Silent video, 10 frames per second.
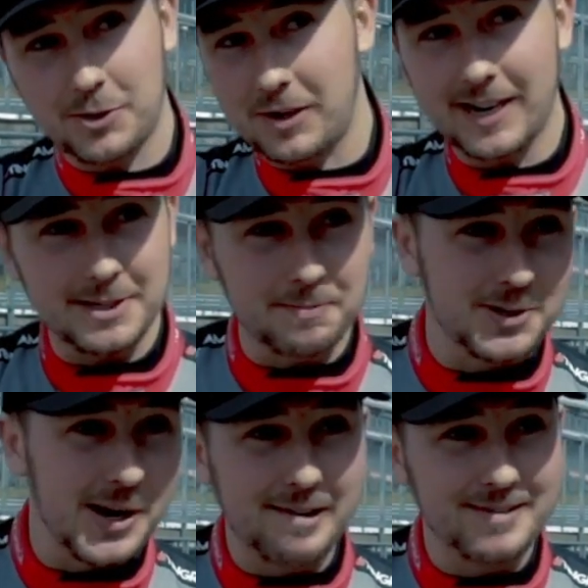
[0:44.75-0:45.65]
to try and get as
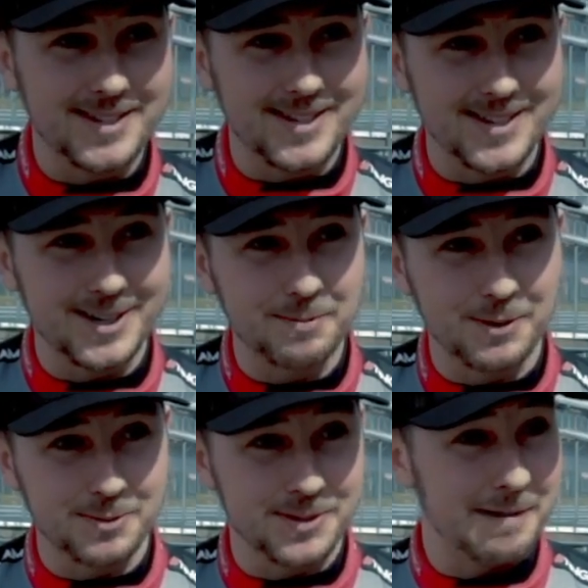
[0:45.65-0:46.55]
much air into this thing as
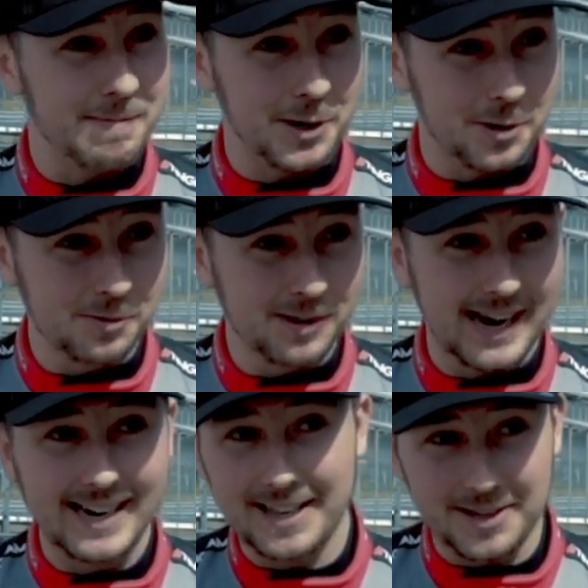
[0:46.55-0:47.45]
possible to keep it cool
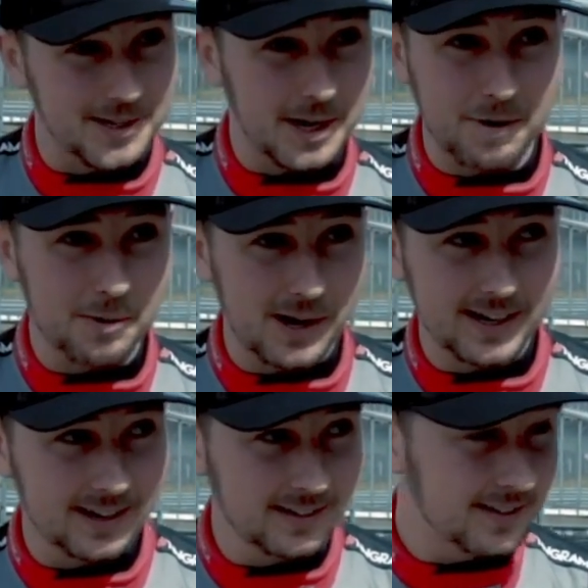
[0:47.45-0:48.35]
and get the turbo working,